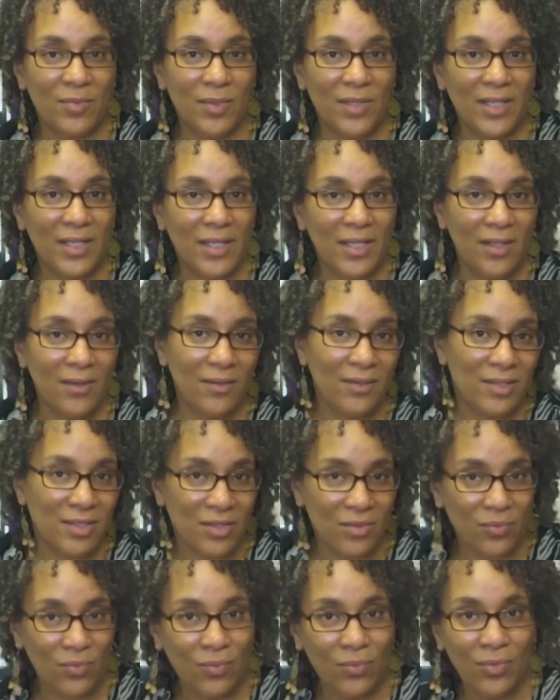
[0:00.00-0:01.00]
but adherence
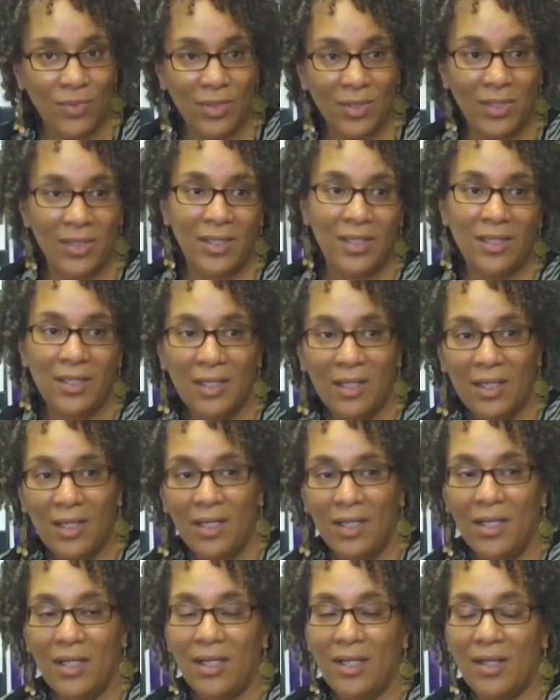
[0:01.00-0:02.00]
is really
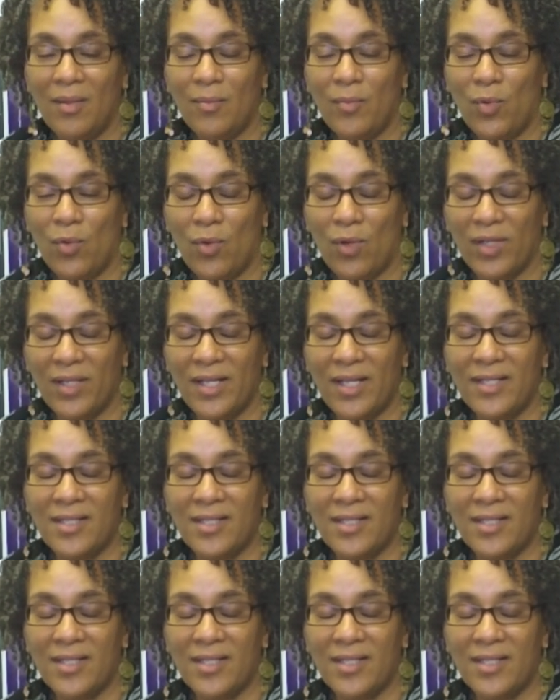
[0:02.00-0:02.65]
important.